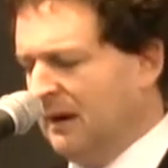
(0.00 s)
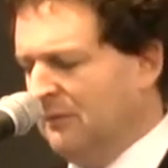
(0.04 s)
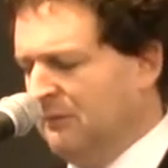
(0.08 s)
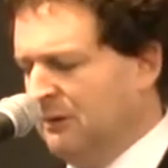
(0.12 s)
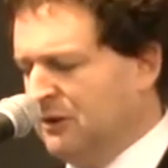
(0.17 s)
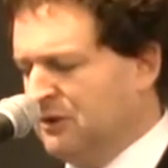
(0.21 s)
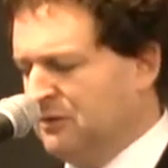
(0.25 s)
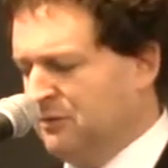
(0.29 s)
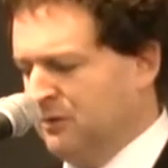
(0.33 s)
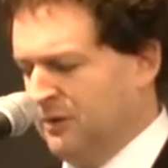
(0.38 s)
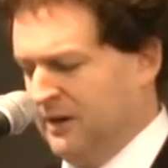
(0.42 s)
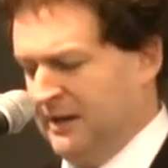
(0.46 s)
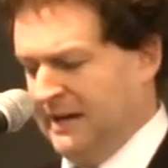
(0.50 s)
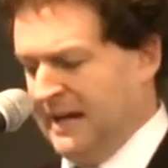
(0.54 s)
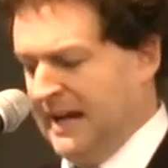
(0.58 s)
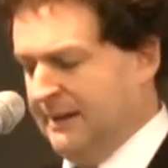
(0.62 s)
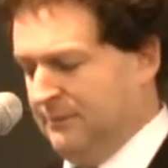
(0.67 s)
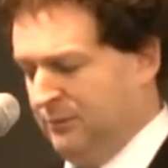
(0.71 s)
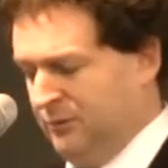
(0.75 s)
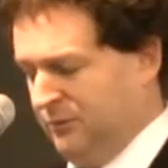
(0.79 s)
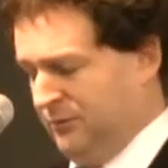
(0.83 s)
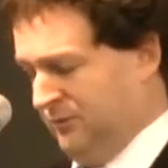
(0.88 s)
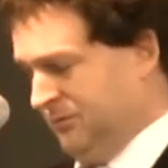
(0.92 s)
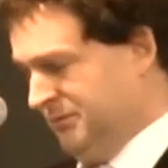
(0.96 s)
which would
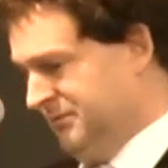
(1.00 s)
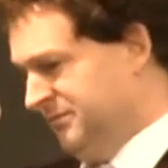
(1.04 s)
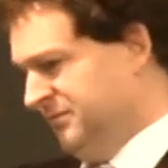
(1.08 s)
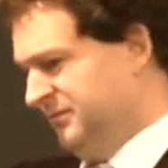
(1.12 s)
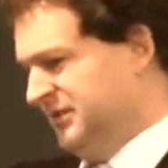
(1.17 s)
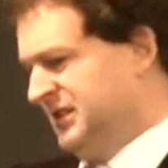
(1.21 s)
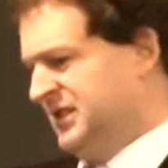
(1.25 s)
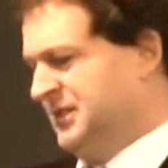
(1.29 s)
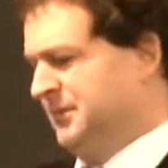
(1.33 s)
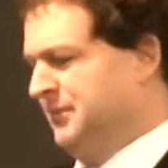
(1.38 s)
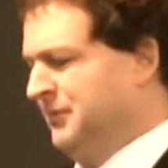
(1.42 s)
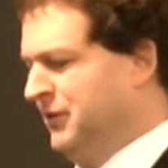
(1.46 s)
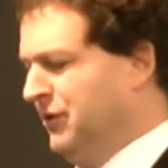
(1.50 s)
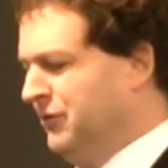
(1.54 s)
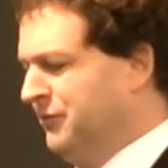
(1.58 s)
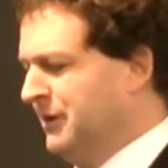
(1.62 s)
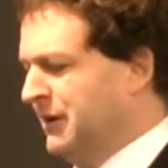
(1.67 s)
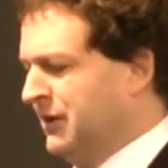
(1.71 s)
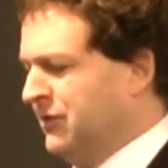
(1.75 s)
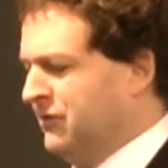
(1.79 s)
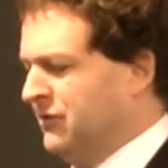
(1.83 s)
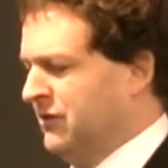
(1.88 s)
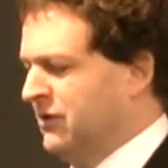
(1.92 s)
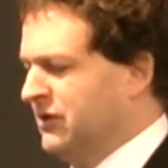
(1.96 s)
enable some
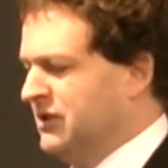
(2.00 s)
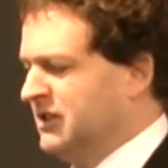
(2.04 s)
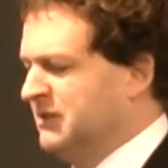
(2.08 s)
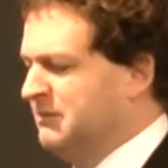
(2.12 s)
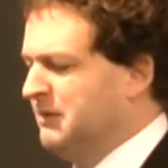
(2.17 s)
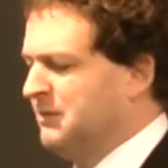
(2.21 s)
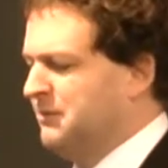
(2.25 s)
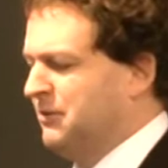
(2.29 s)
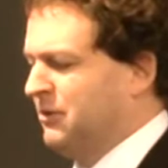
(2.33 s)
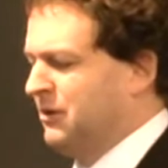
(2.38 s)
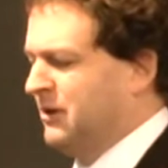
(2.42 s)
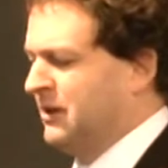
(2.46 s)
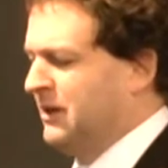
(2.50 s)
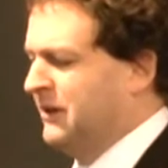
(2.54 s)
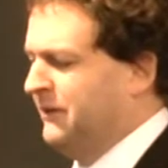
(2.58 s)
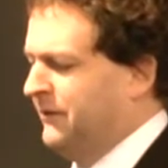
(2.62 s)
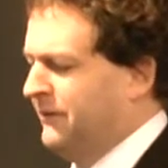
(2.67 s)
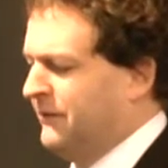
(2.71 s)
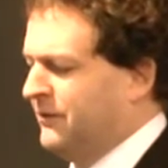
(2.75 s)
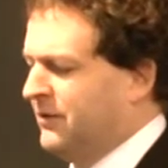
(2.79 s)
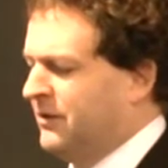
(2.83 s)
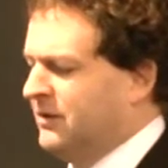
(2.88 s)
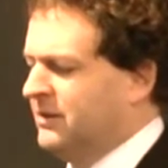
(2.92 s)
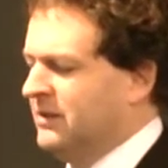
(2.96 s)
movement controls to be put in if
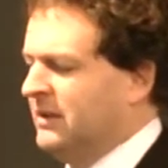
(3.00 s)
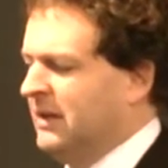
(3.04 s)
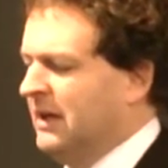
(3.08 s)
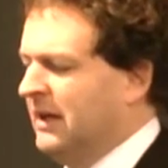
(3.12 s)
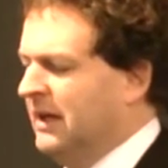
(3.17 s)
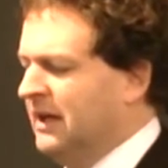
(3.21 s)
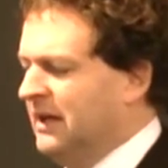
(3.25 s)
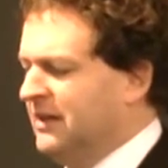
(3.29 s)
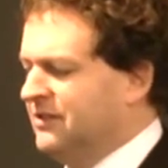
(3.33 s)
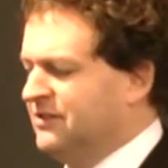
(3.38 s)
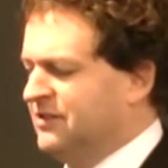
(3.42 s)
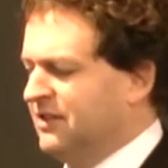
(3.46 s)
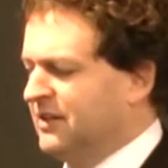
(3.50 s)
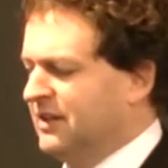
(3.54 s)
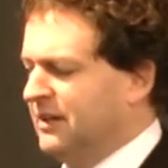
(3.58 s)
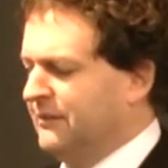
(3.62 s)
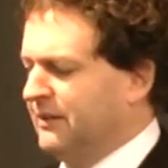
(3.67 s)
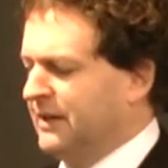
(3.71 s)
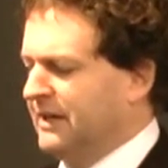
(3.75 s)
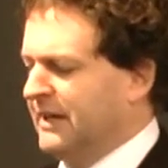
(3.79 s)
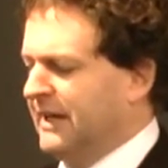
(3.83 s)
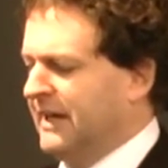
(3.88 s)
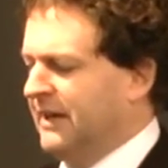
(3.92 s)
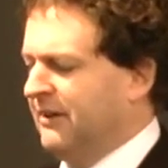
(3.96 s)
you've got
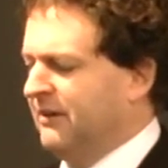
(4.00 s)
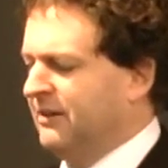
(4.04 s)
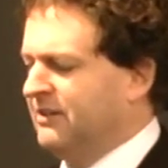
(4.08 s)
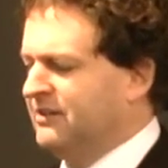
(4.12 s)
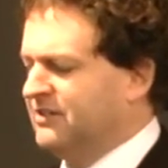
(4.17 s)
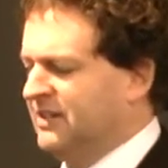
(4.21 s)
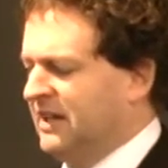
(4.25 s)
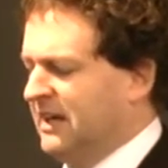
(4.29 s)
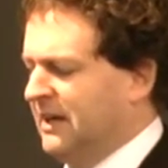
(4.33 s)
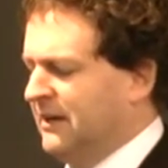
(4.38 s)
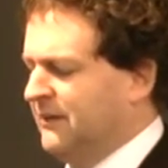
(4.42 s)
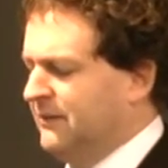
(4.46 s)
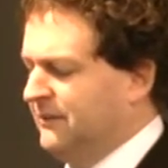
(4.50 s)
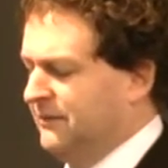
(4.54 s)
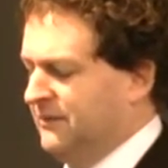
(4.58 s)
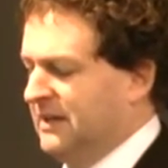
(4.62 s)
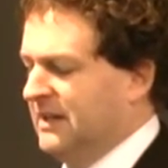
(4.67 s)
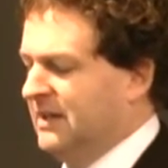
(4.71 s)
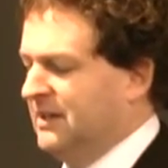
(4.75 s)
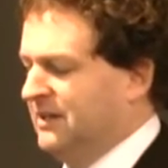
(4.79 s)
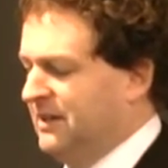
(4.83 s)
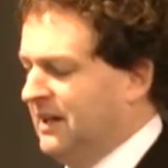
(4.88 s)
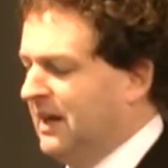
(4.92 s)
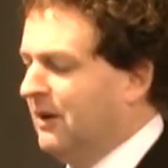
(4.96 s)
significant areas that have
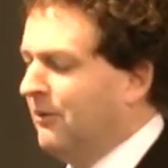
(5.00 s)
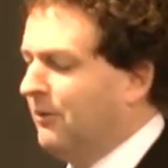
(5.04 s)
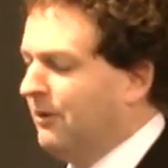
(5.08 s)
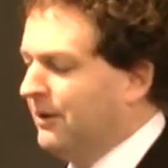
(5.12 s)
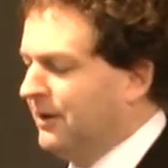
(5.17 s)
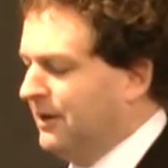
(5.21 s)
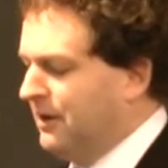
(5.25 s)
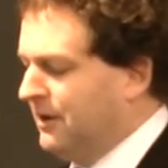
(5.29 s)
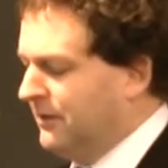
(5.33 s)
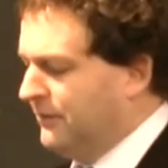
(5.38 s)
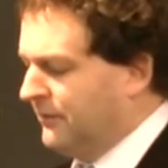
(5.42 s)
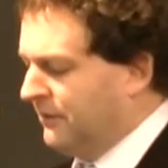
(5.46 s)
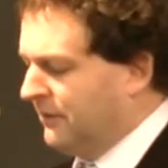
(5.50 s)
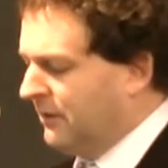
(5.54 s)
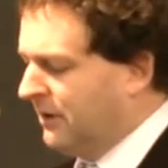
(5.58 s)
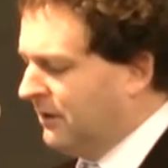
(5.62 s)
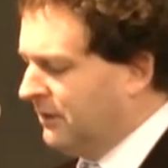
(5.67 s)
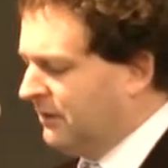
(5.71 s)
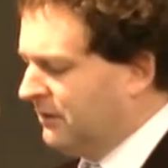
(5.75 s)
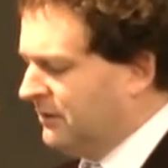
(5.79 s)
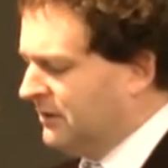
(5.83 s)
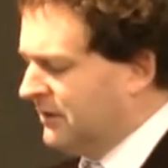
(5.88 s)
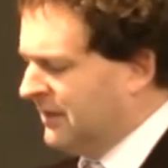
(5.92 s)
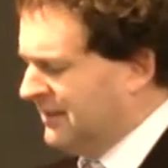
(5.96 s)
uh, low or no
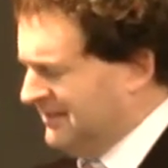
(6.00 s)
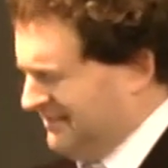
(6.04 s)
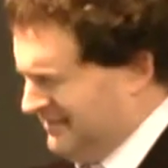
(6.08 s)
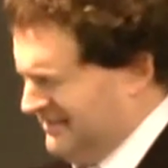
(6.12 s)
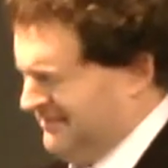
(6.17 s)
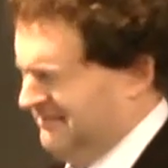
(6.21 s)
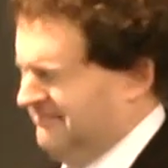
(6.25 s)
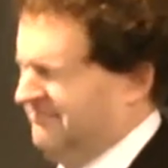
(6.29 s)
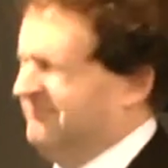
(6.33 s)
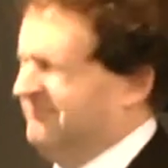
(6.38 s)
Varroa and